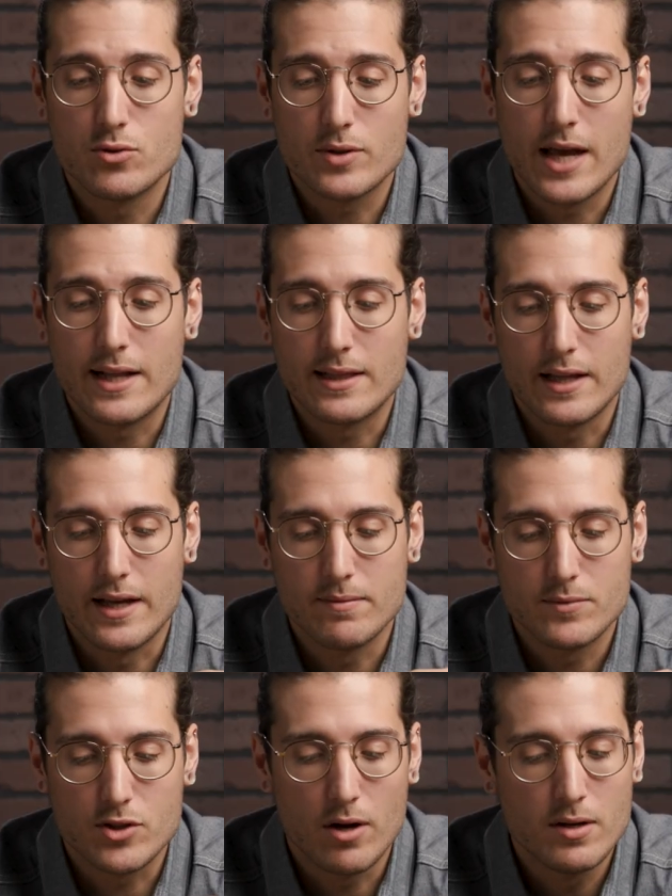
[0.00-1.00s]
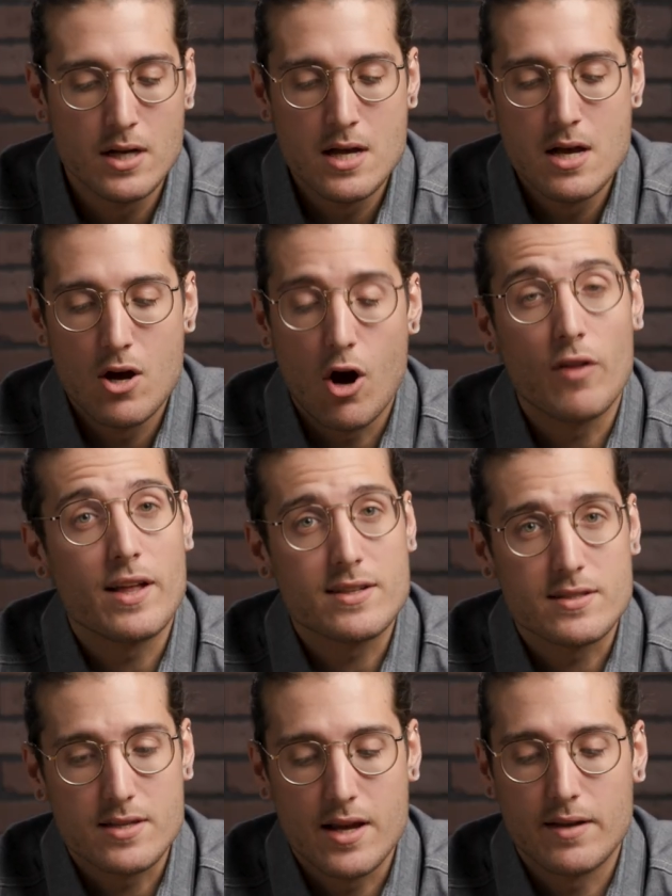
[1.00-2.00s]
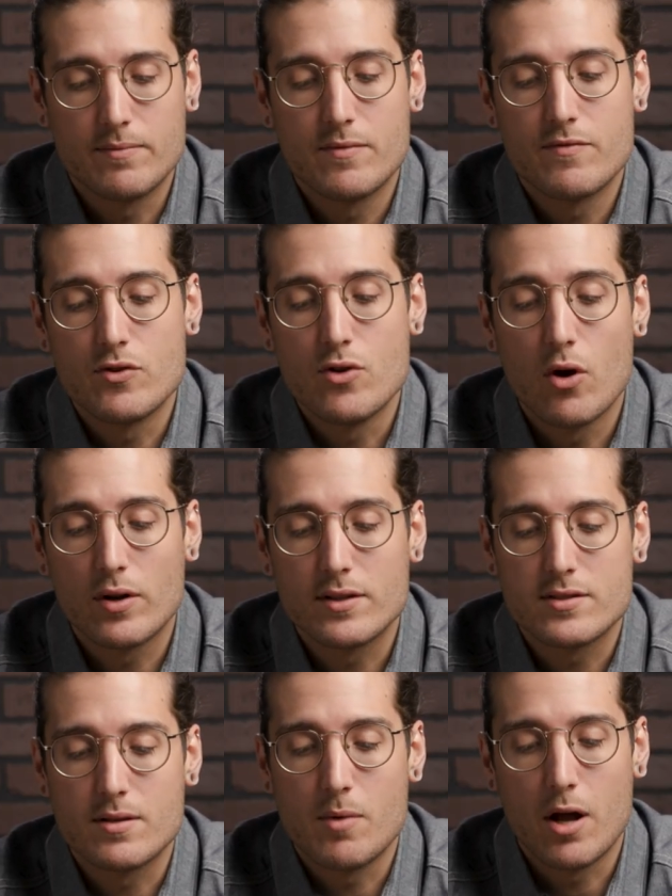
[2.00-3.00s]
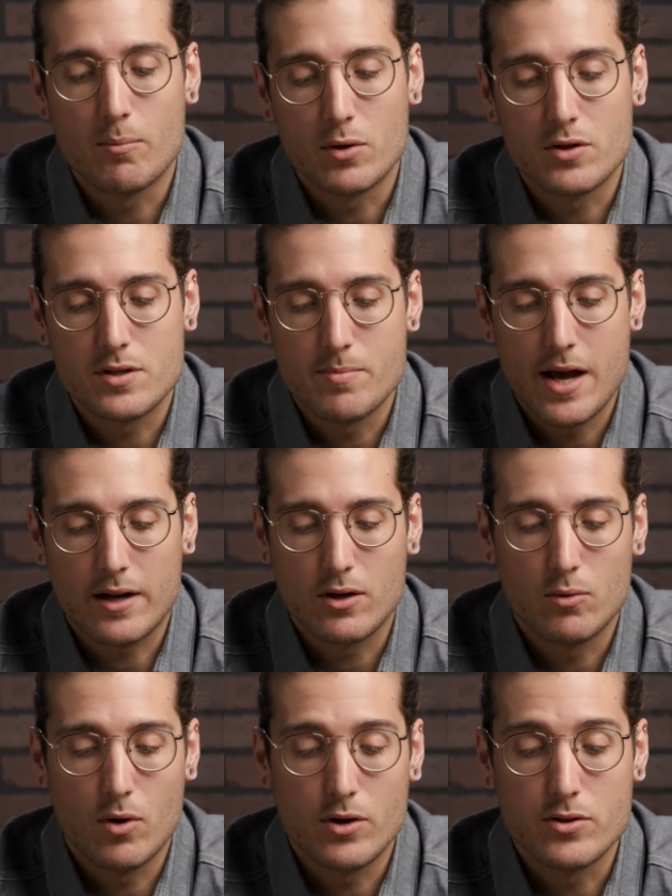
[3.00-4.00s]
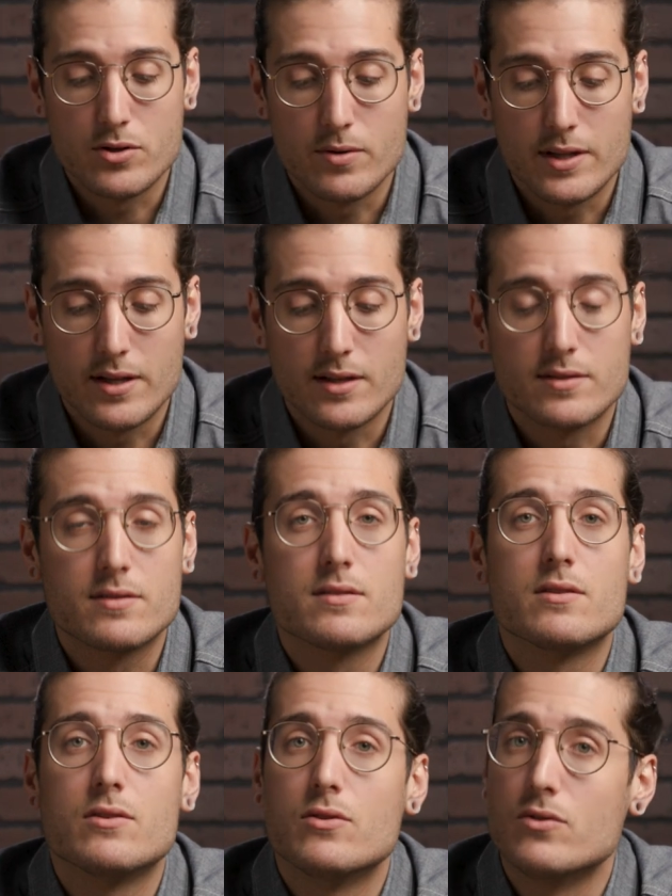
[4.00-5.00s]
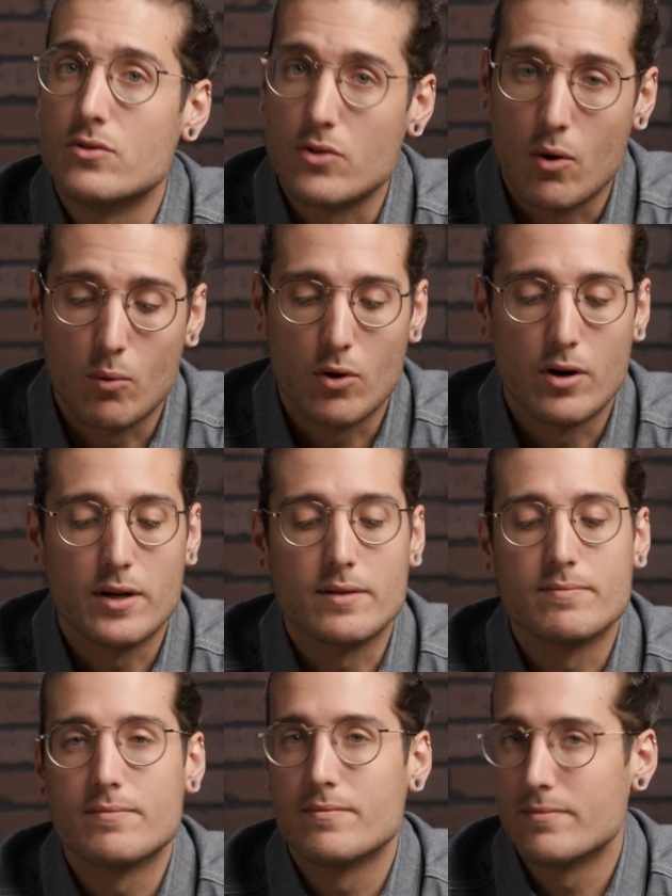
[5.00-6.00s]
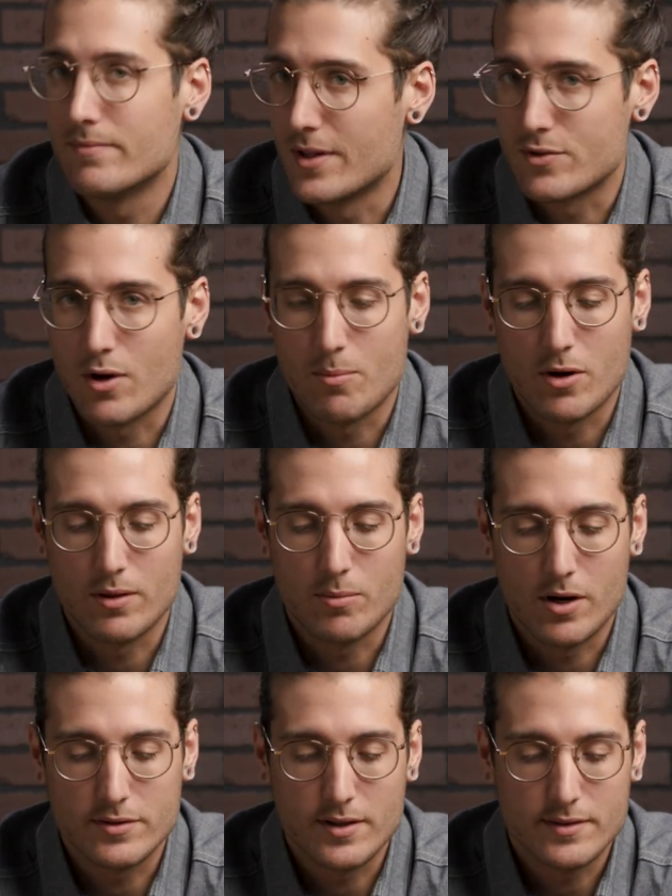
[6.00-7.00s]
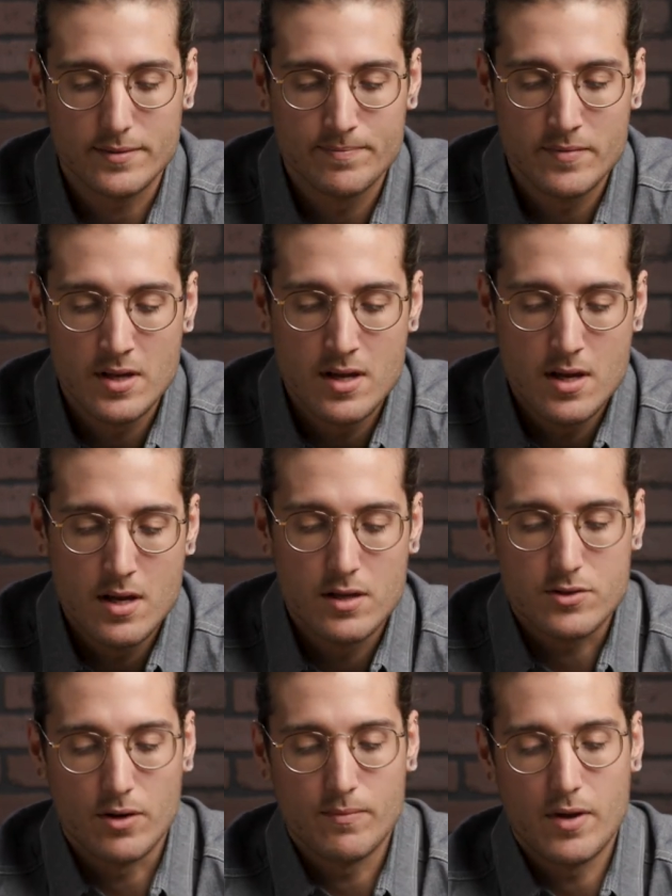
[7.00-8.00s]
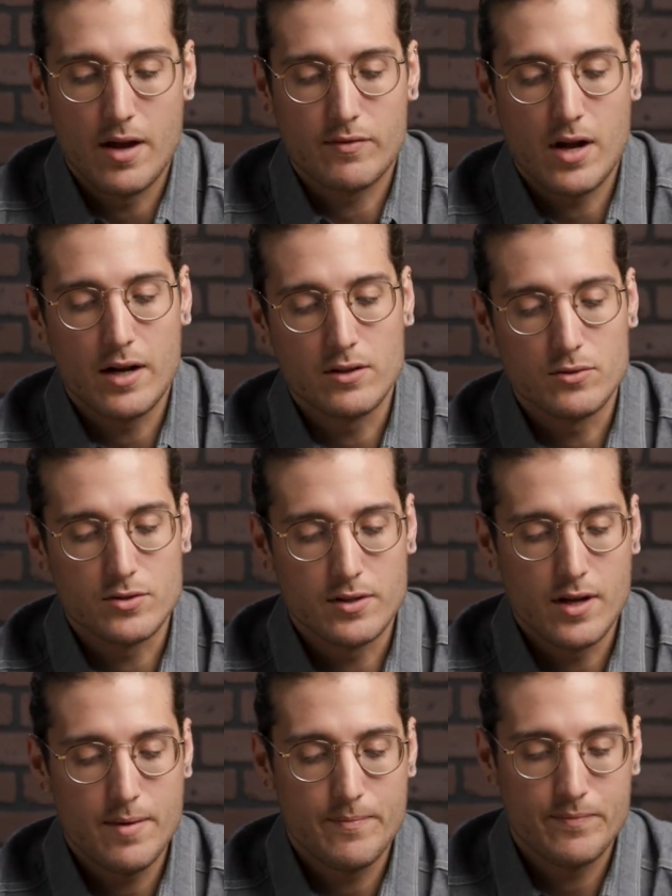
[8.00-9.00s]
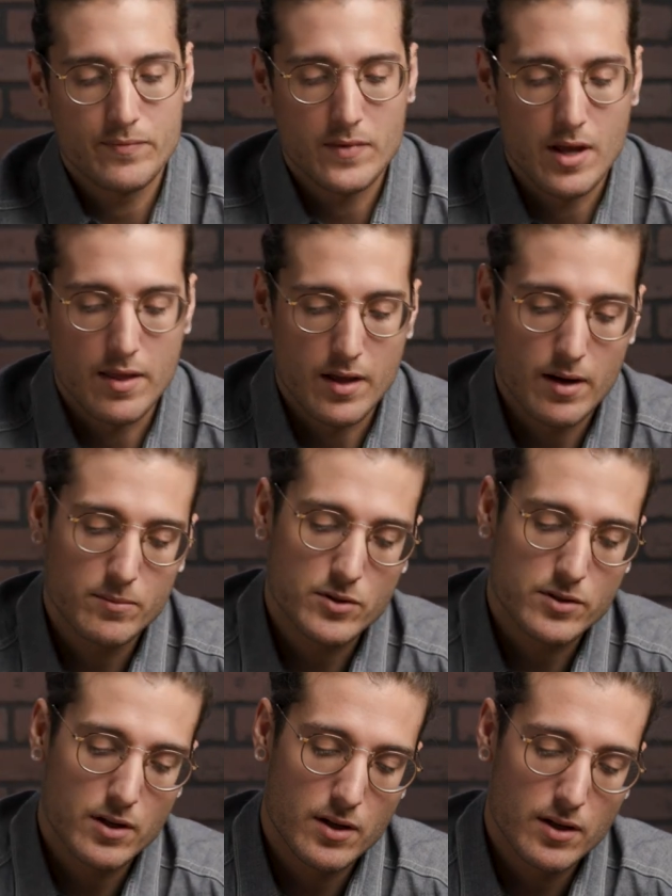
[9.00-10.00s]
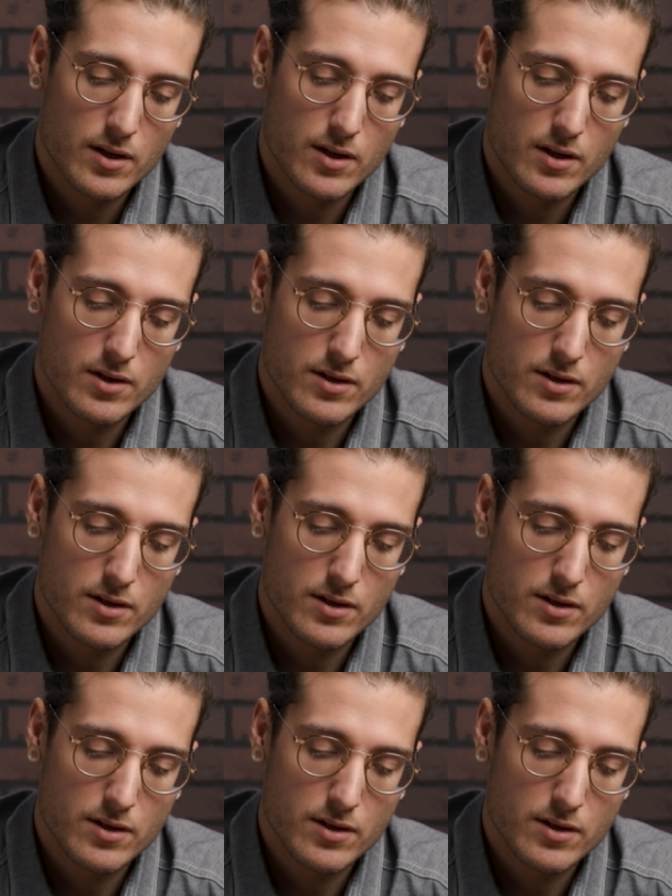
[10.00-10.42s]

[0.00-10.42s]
to get it lit. So all that to say, if you notice some unburnt tobacco while you're doing this, don't worry, it's all part of the process. So I've got it loosened up, and then I'm just gonna